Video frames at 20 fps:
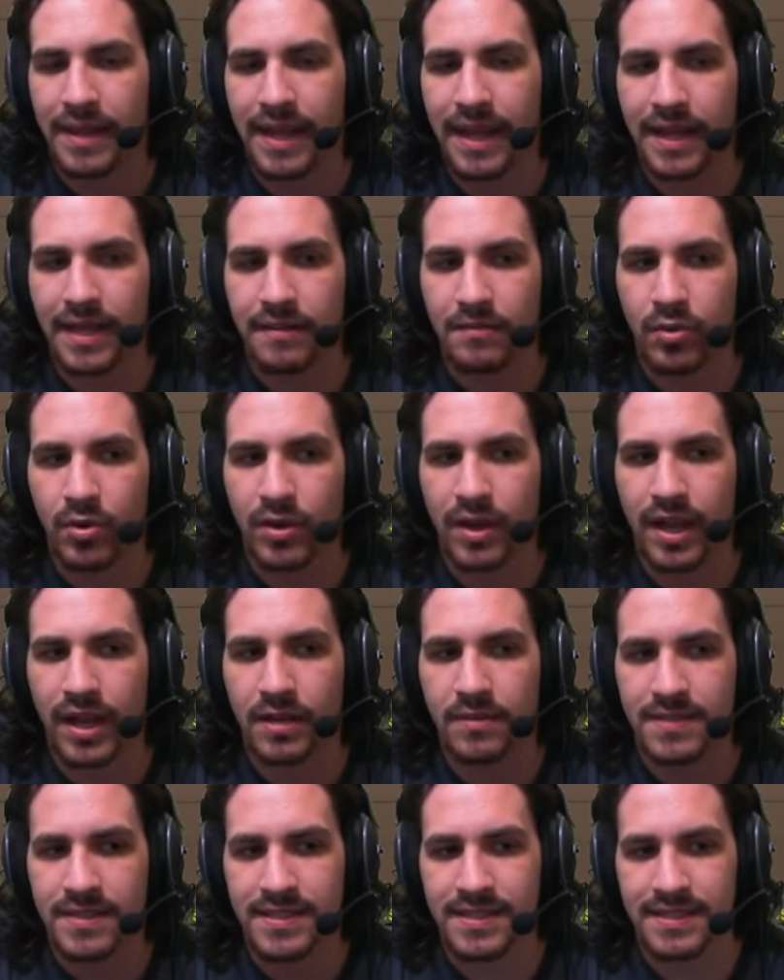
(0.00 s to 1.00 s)
adding more
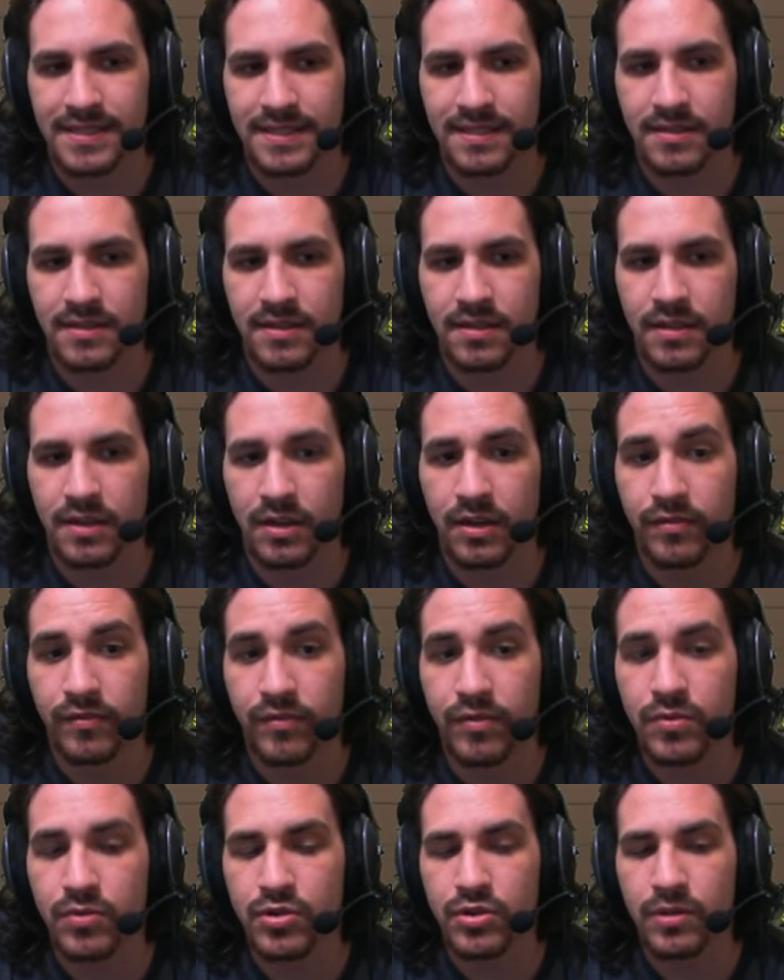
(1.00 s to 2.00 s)
items to this list in the near
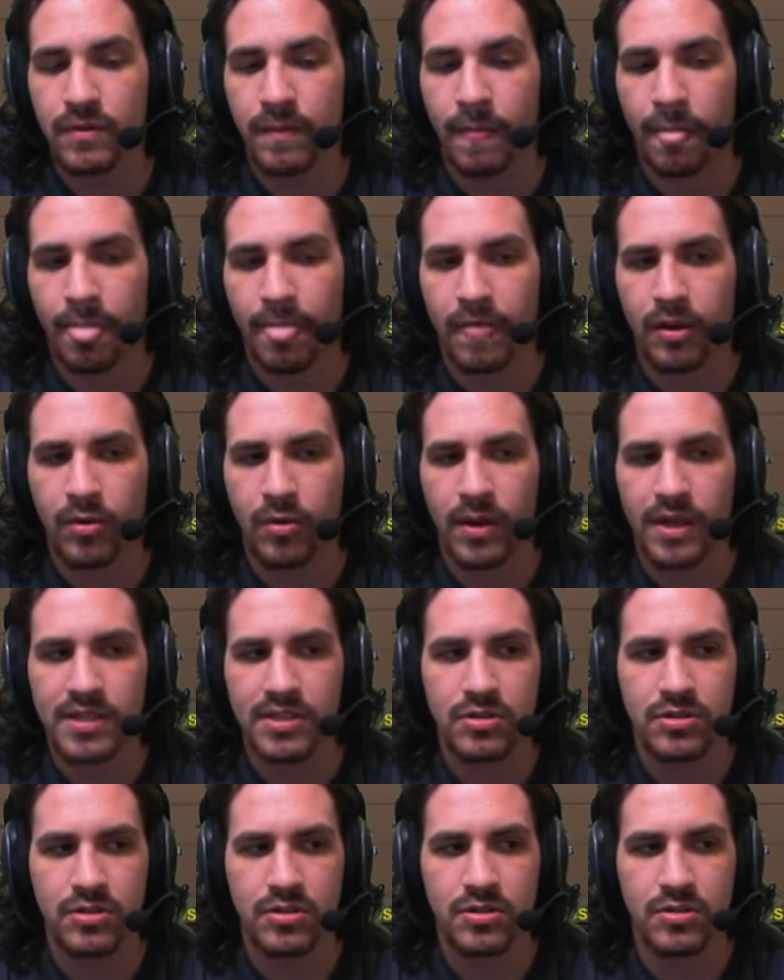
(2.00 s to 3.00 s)
future. The
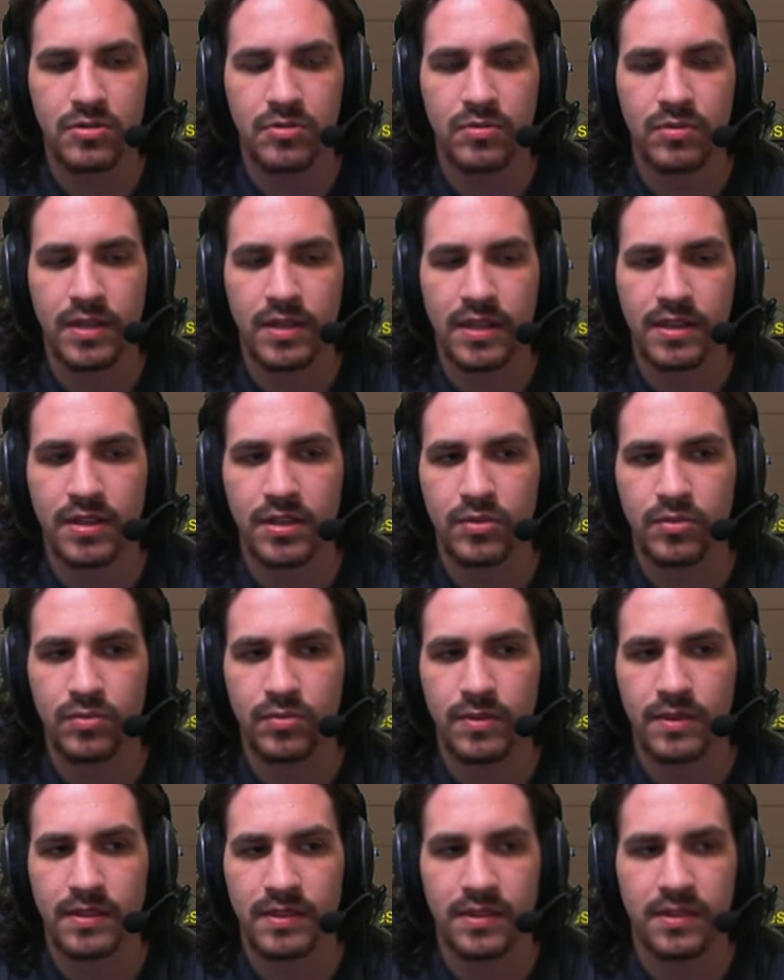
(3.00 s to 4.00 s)
quest to get the
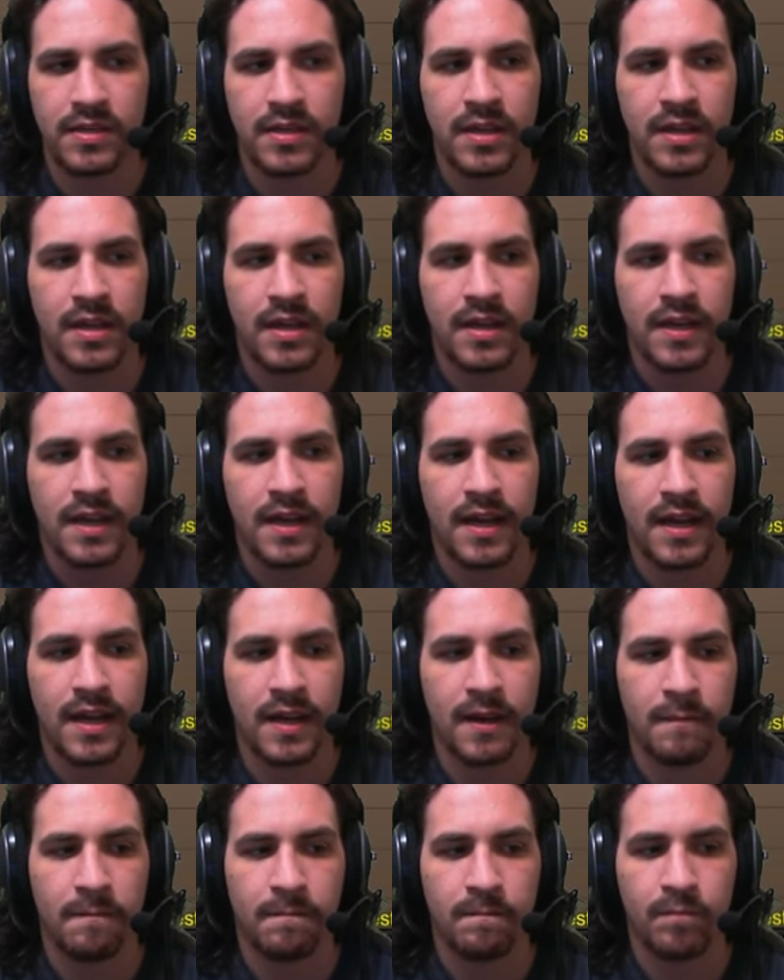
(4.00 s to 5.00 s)
dual-wielded
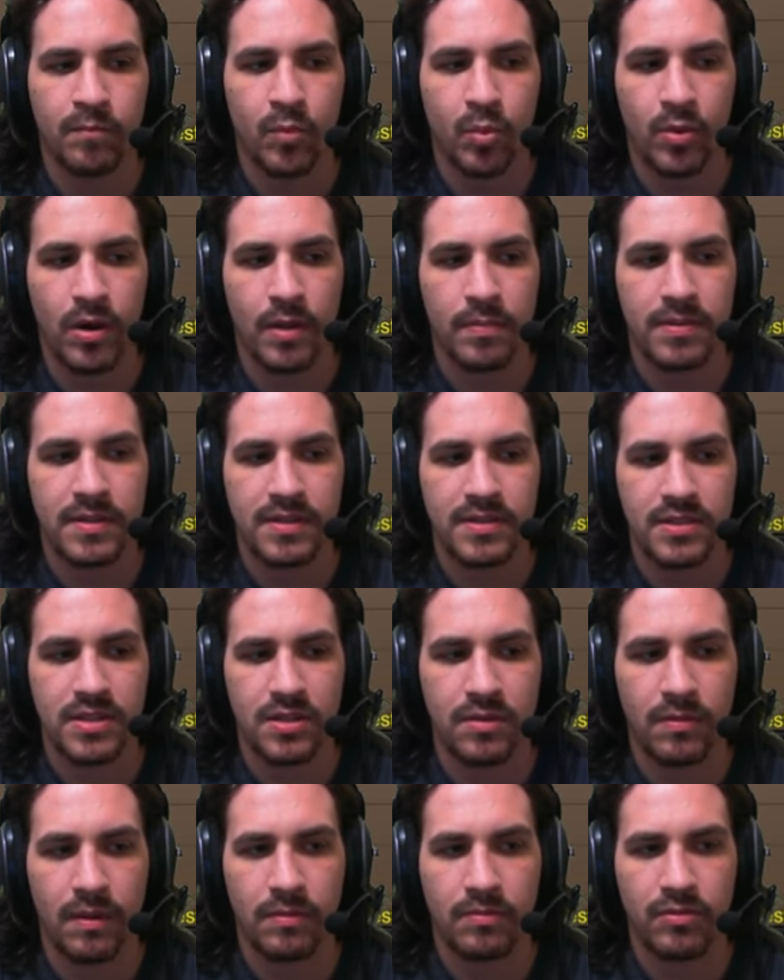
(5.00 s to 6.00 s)
Um, weapons, the
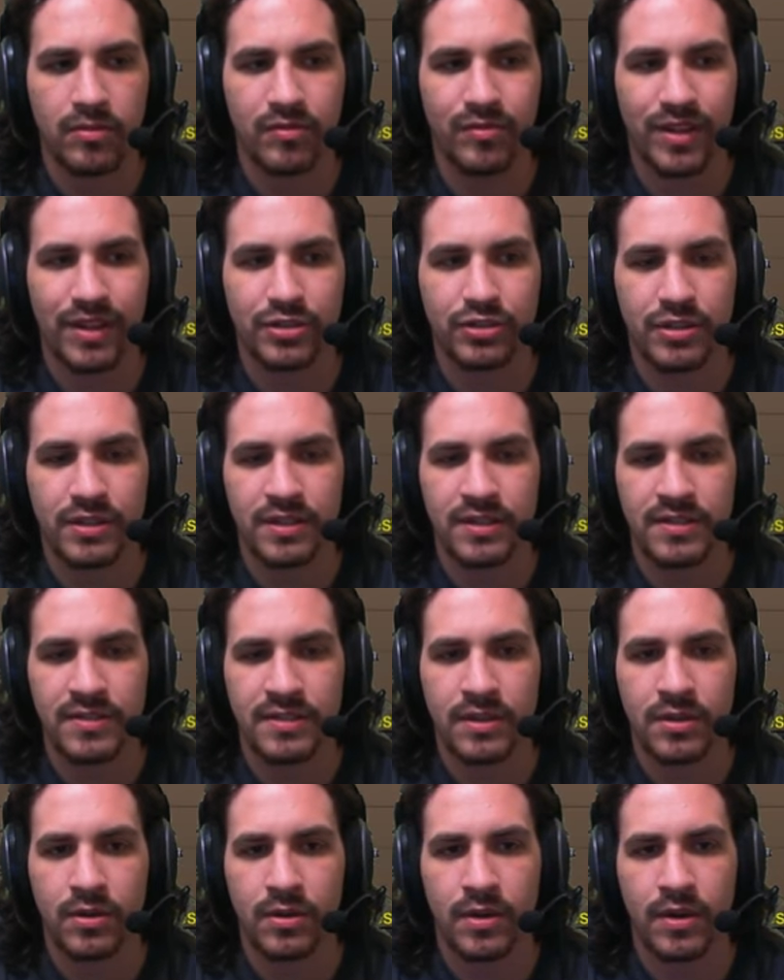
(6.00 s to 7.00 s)
weapon reflection, is
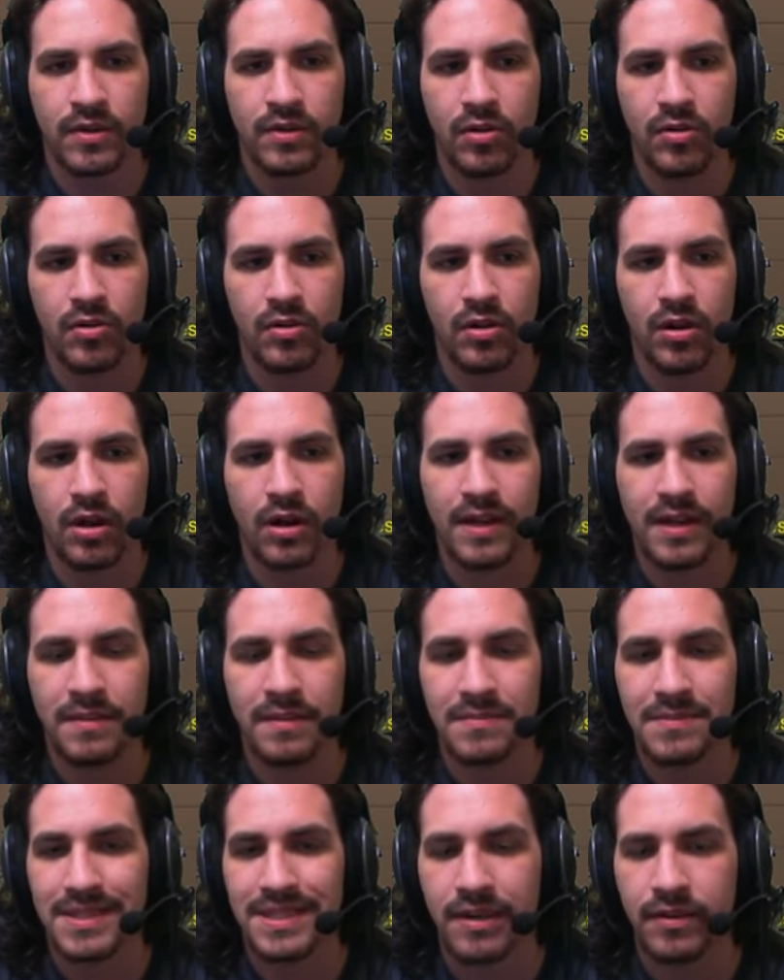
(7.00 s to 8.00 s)
here at Yulgar
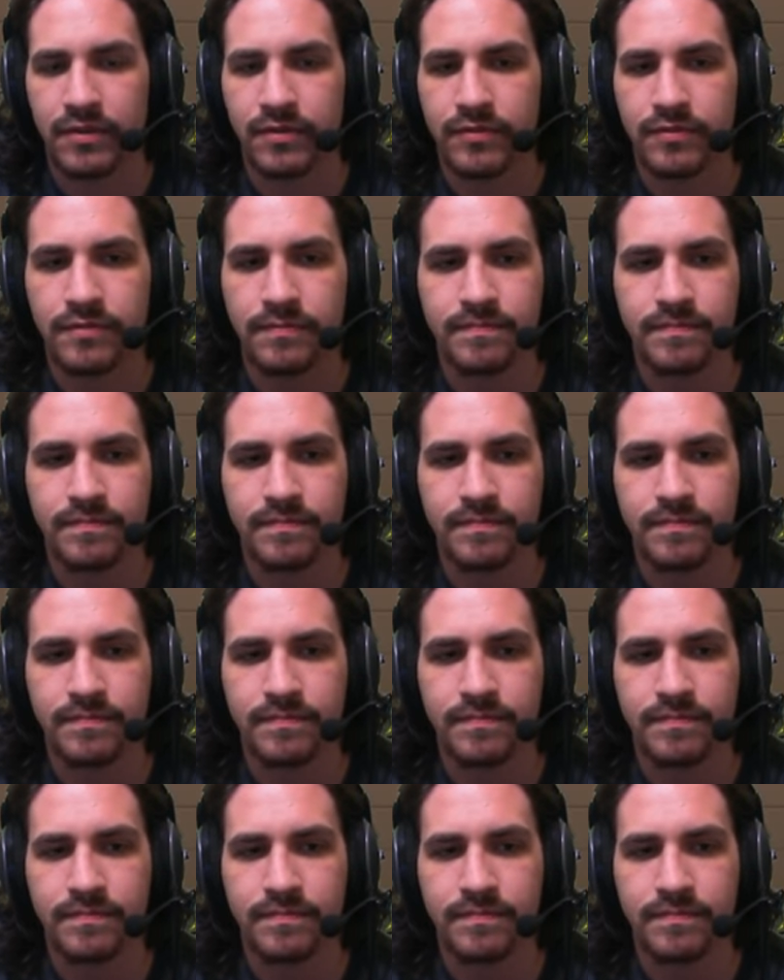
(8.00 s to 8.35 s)
himself.